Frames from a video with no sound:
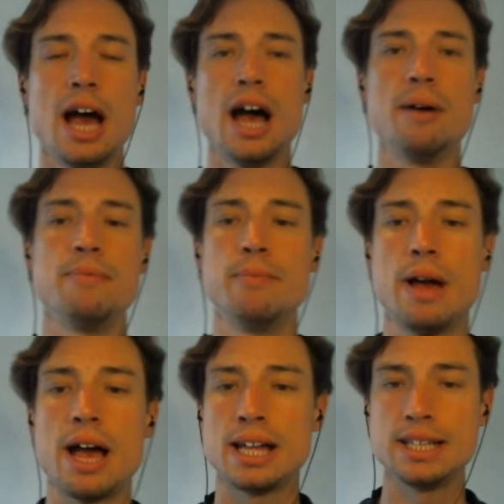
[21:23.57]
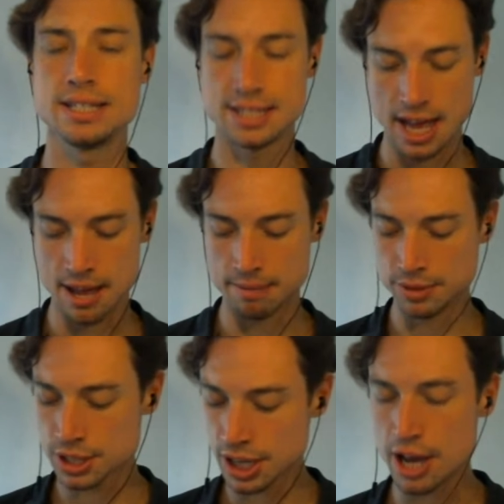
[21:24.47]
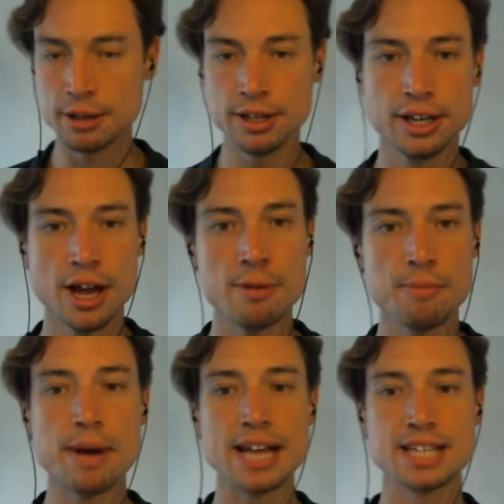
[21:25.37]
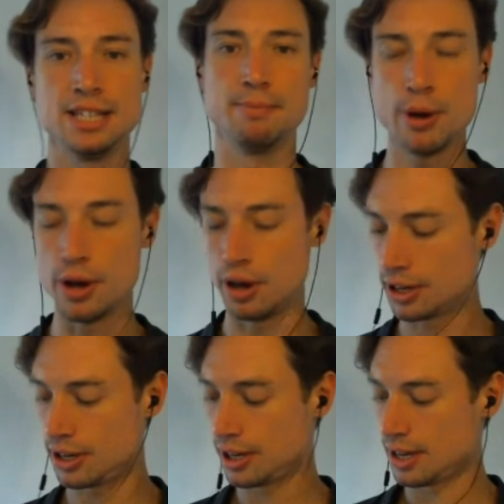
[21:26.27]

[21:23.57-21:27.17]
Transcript: Just going back to the book,